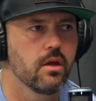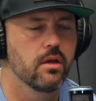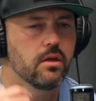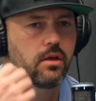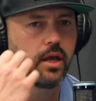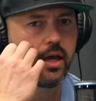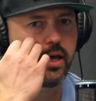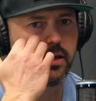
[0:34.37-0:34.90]

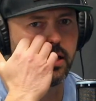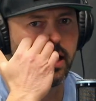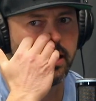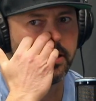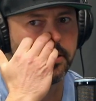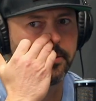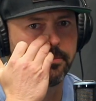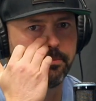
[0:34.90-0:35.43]
Yeah.
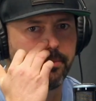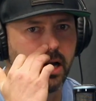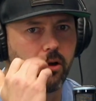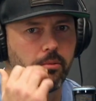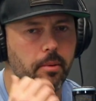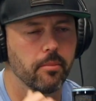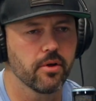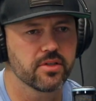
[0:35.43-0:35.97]
I
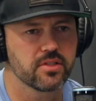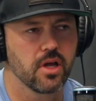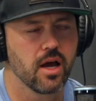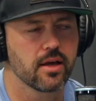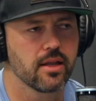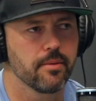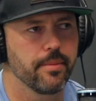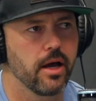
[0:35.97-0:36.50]
remember us
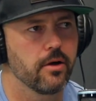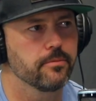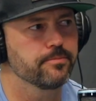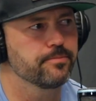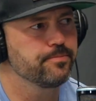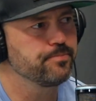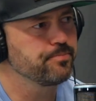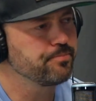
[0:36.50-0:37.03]
talking about
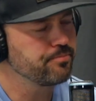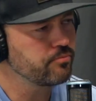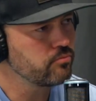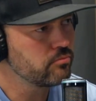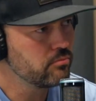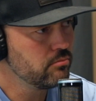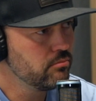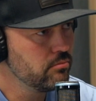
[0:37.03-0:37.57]

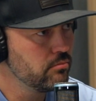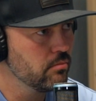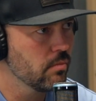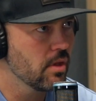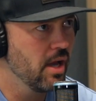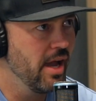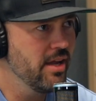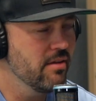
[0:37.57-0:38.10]

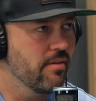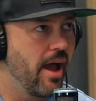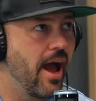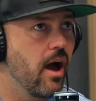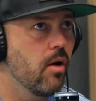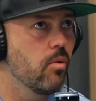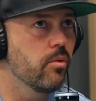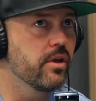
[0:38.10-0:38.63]
kind of
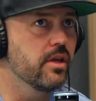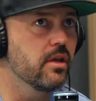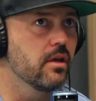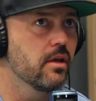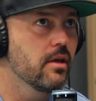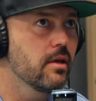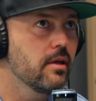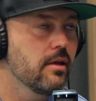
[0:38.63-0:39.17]
how we
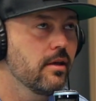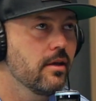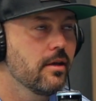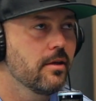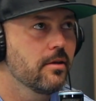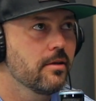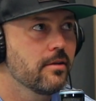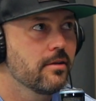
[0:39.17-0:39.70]

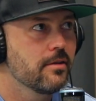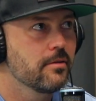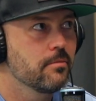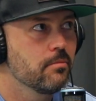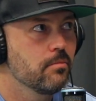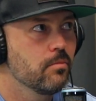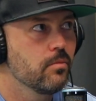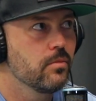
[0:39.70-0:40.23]

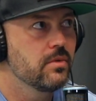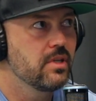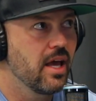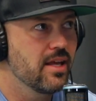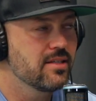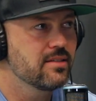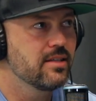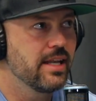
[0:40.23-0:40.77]

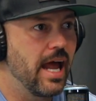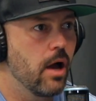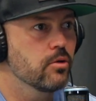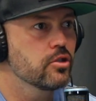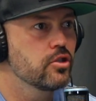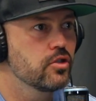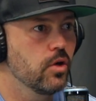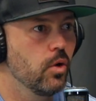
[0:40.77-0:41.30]
tested out
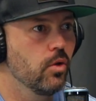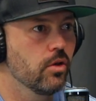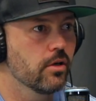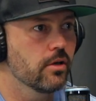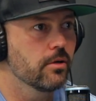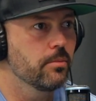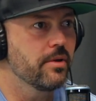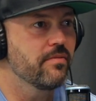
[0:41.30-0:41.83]

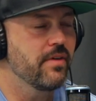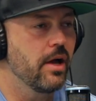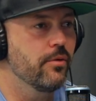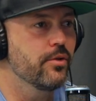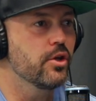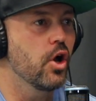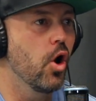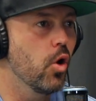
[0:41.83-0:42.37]
solar. We found
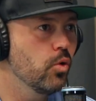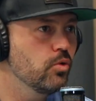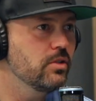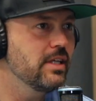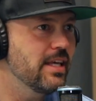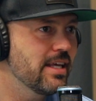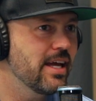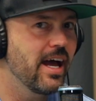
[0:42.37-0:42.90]
the
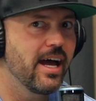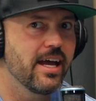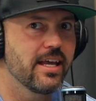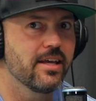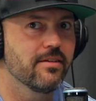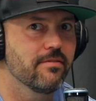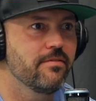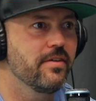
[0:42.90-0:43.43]
only guy
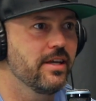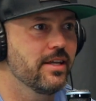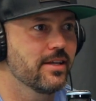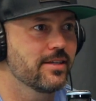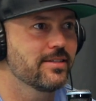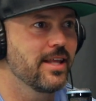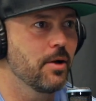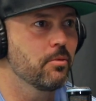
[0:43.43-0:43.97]
in
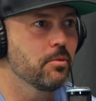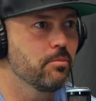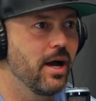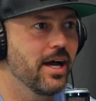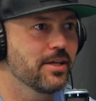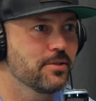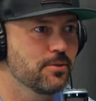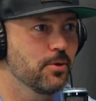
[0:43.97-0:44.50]
Phoenix that would
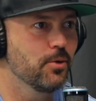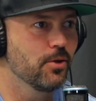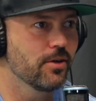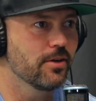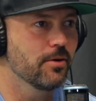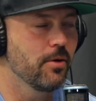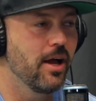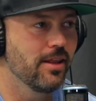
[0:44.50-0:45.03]
buy
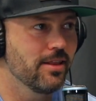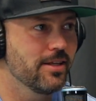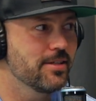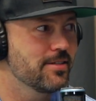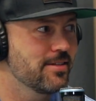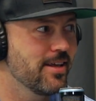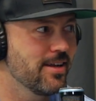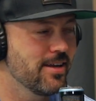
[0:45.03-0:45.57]
solar, at
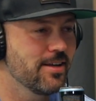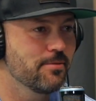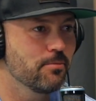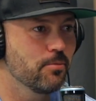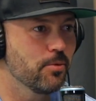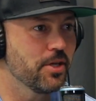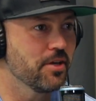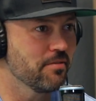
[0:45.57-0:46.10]
least that
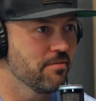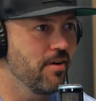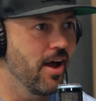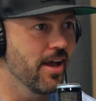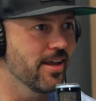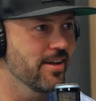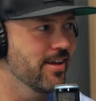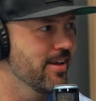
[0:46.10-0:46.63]
we could
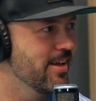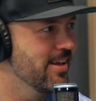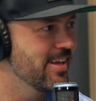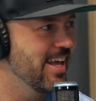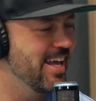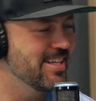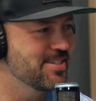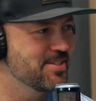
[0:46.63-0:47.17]
find.
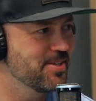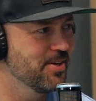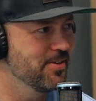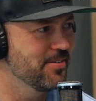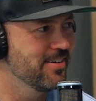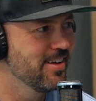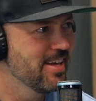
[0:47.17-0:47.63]
And so